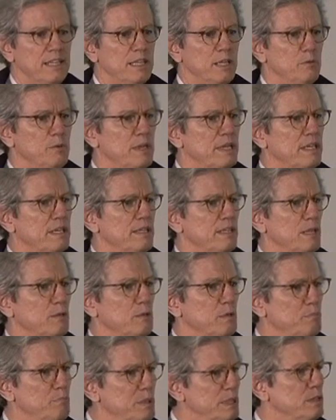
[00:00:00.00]
they
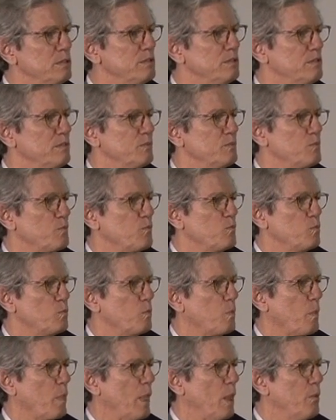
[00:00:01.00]
were built
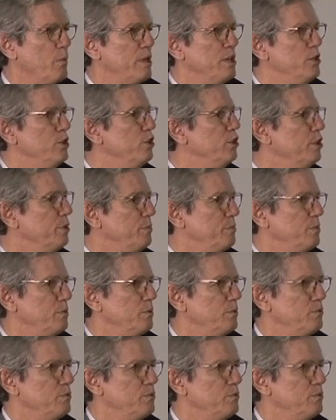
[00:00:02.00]
when Europe